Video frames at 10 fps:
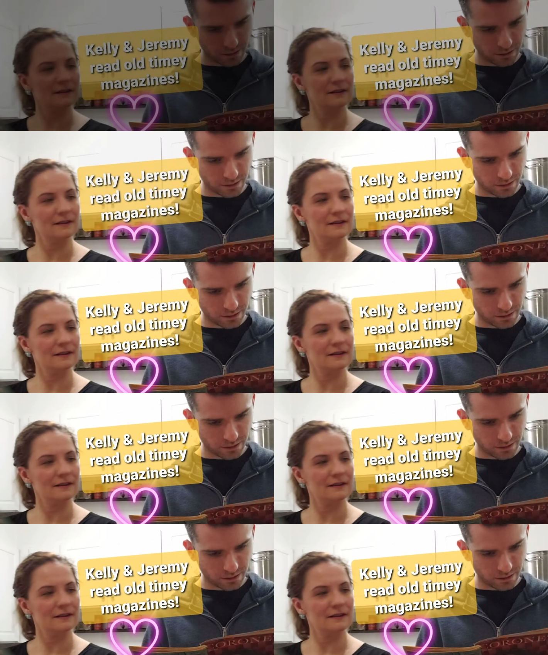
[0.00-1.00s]

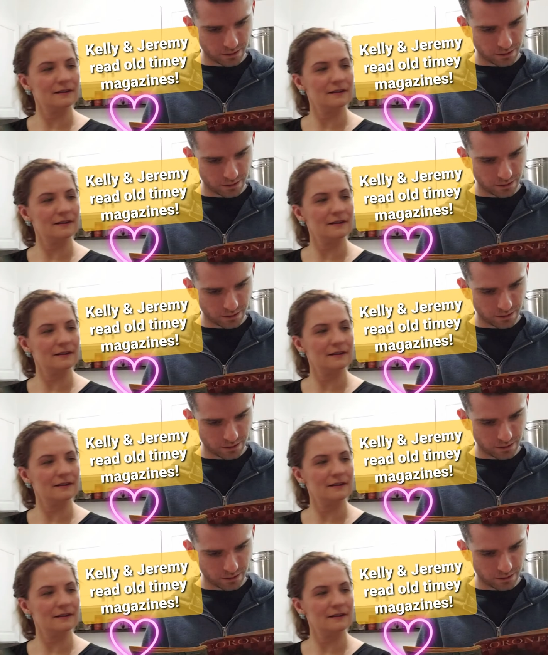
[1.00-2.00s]
No one is speaking in this clip.